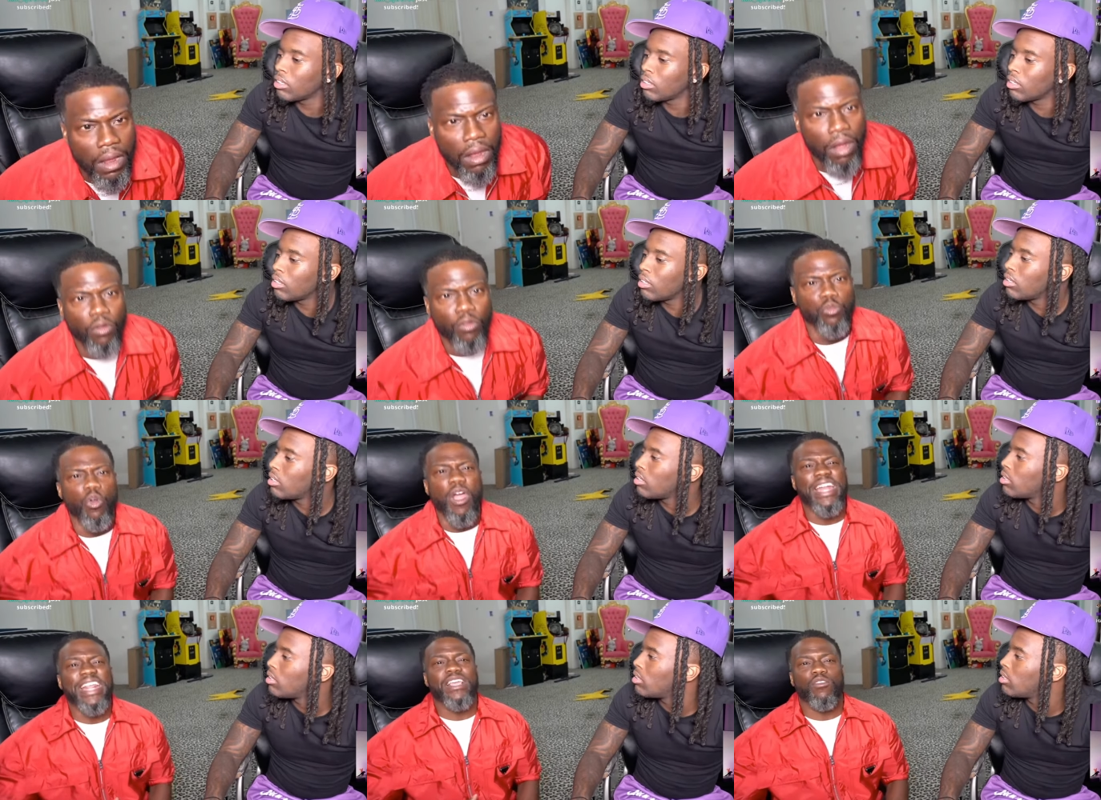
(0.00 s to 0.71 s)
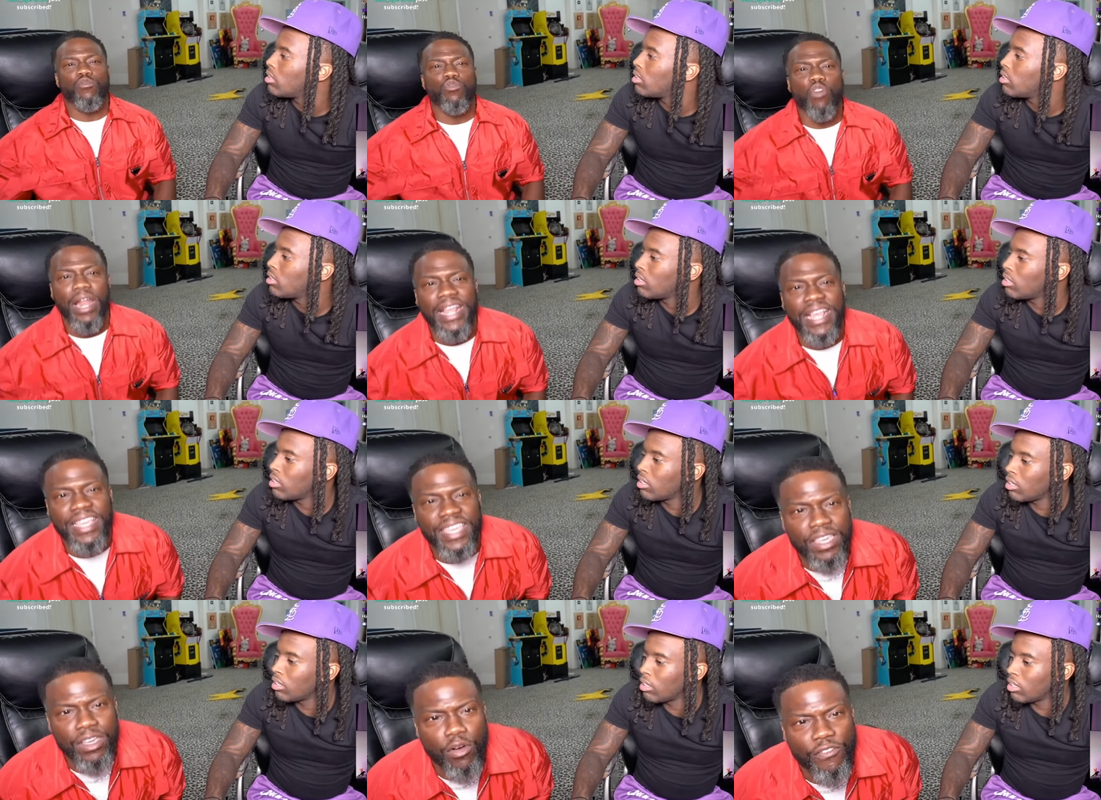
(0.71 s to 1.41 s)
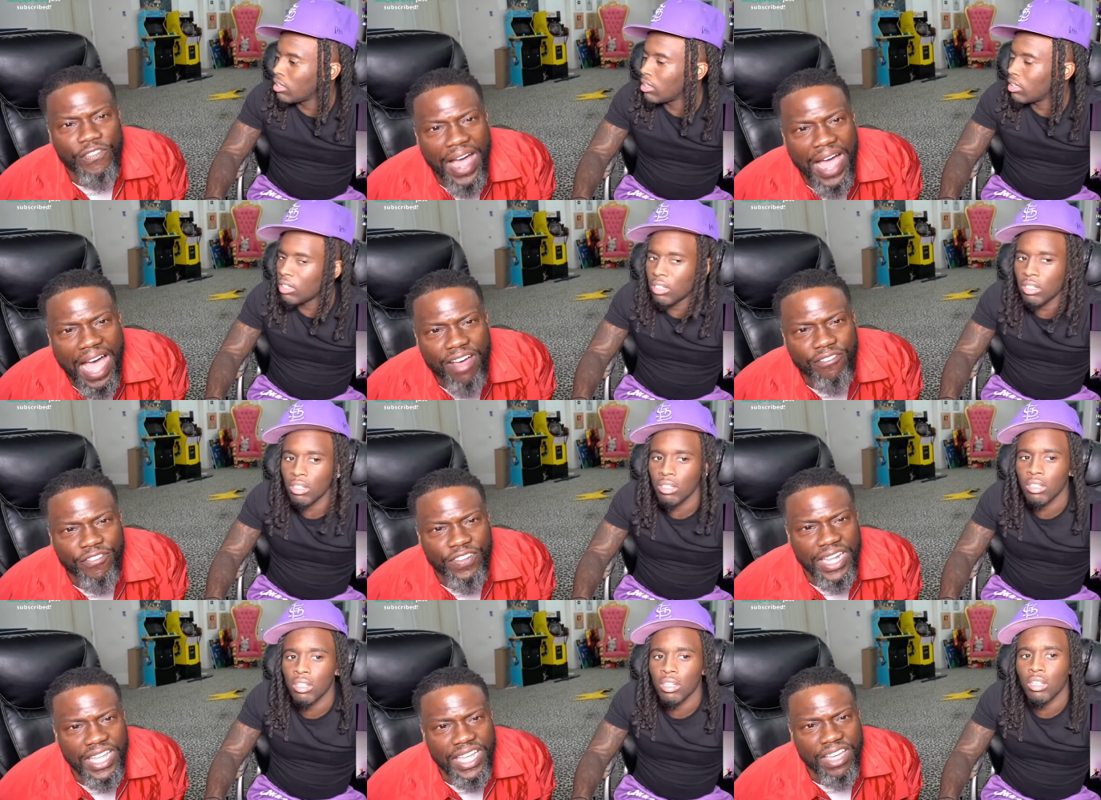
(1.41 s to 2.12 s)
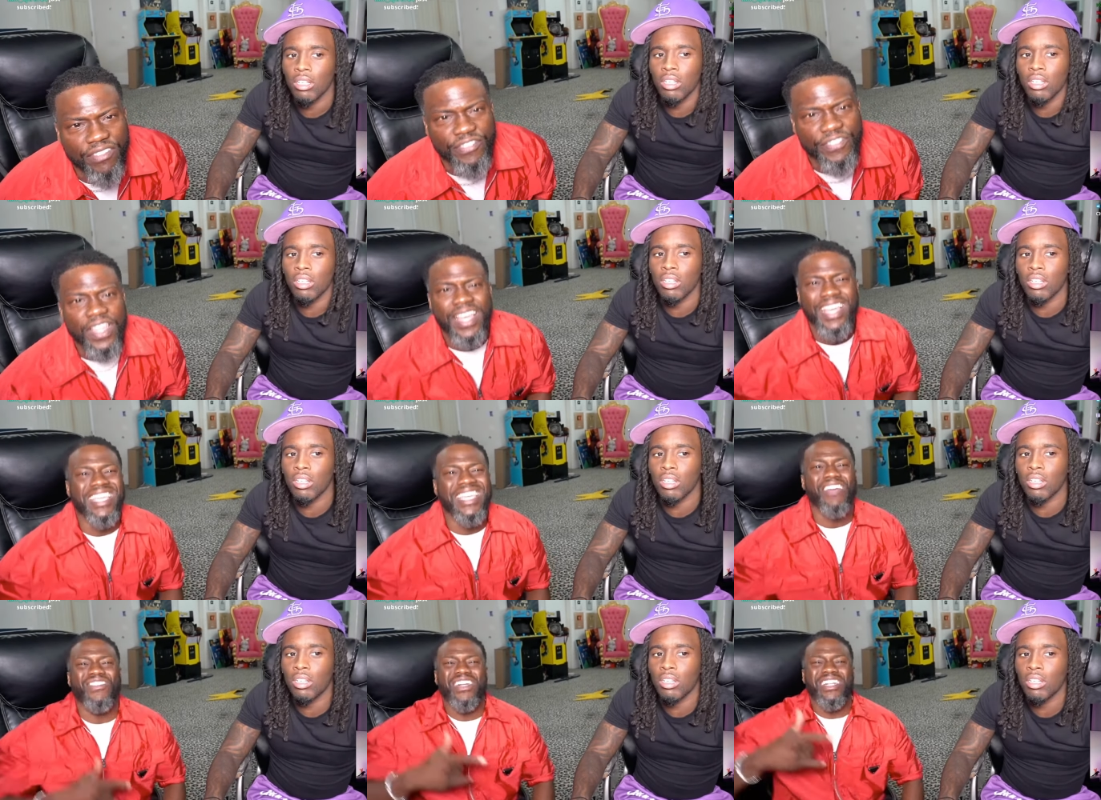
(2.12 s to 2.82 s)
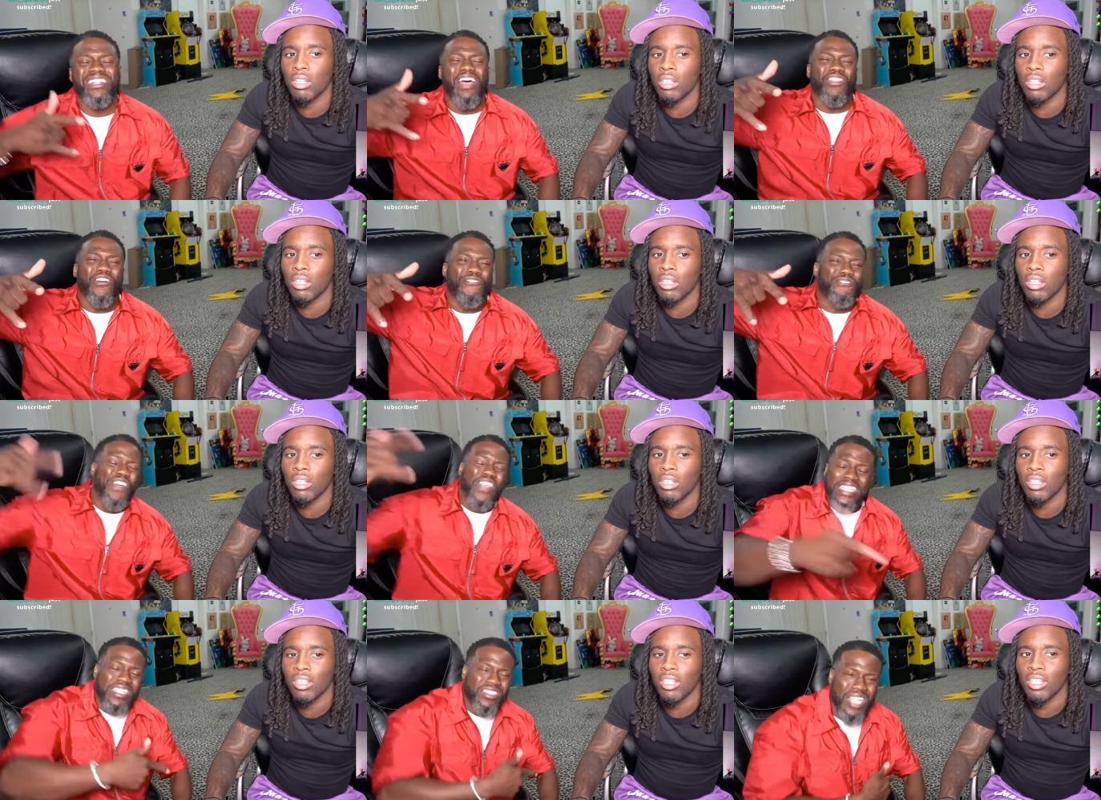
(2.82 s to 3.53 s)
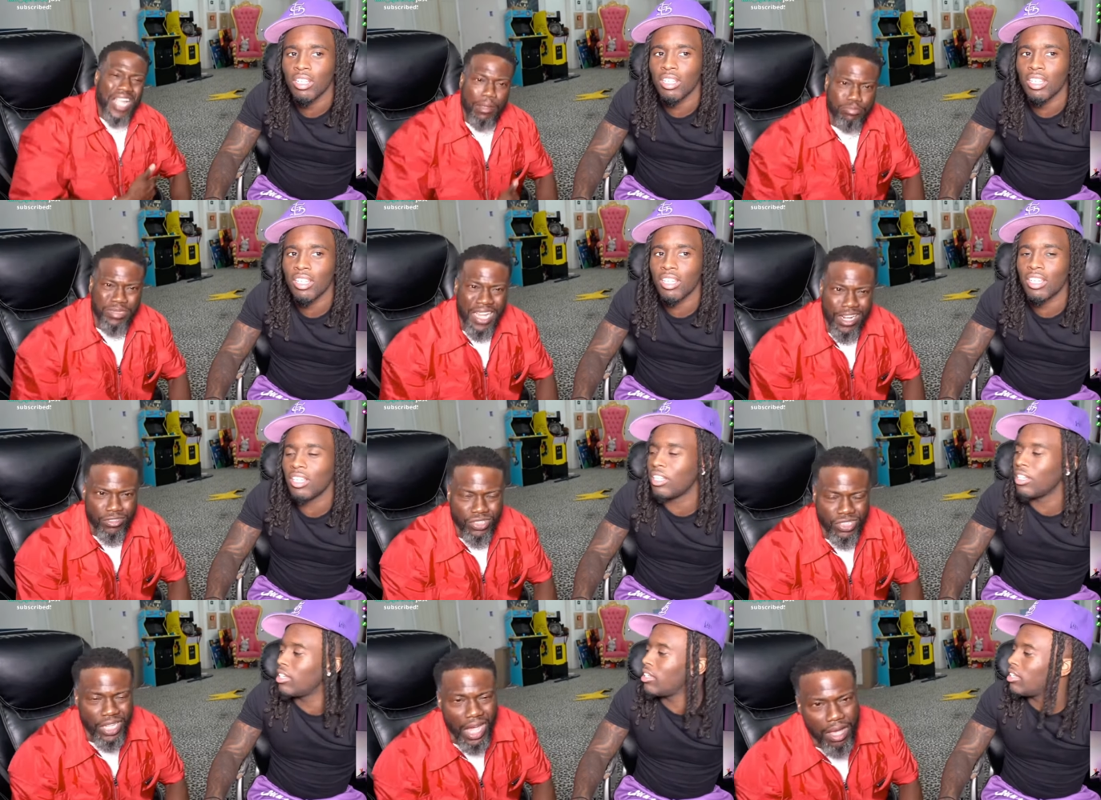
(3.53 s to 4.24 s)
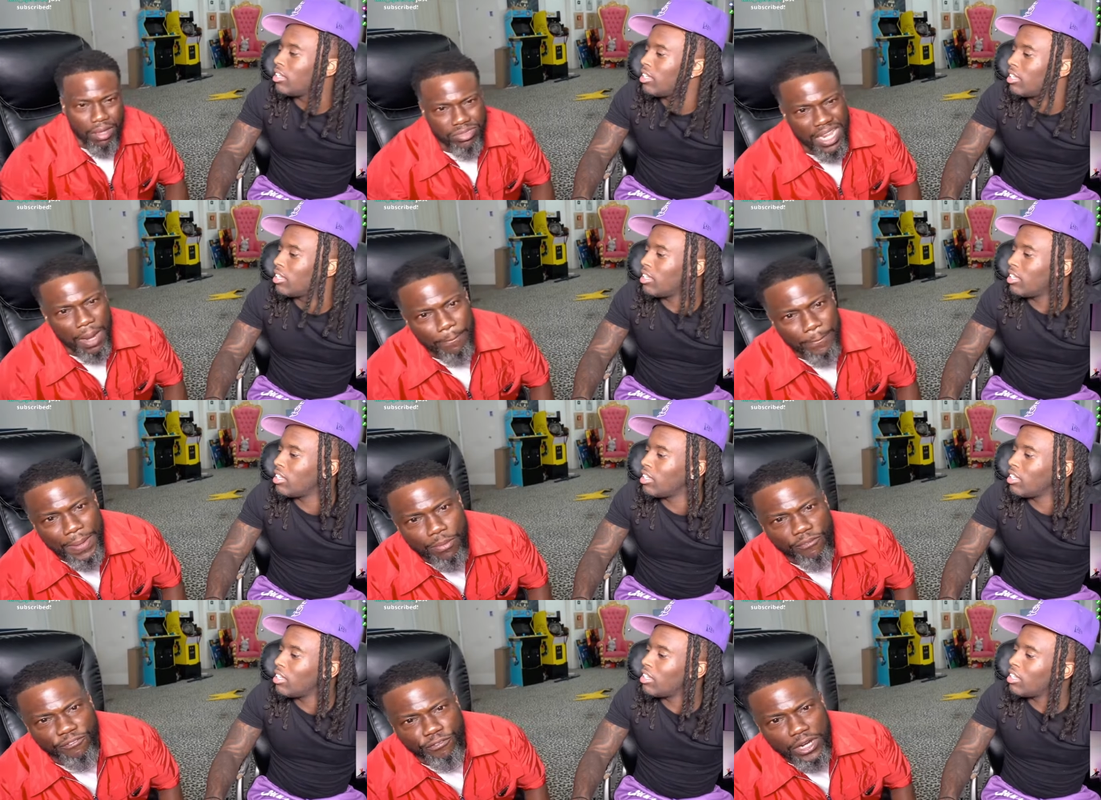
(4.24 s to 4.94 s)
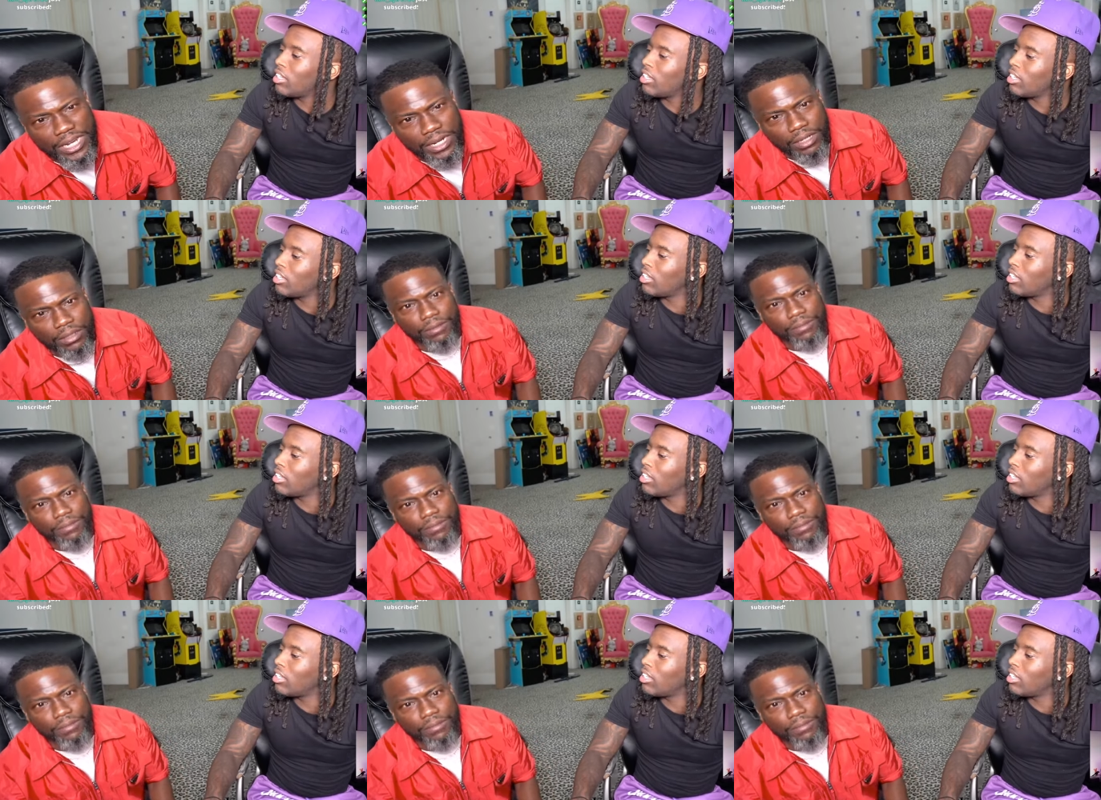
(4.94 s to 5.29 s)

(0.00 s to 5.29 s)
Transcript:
Speaker 1: Run it, run it, kill vibe, live, giving another 50 top tier subs and people free.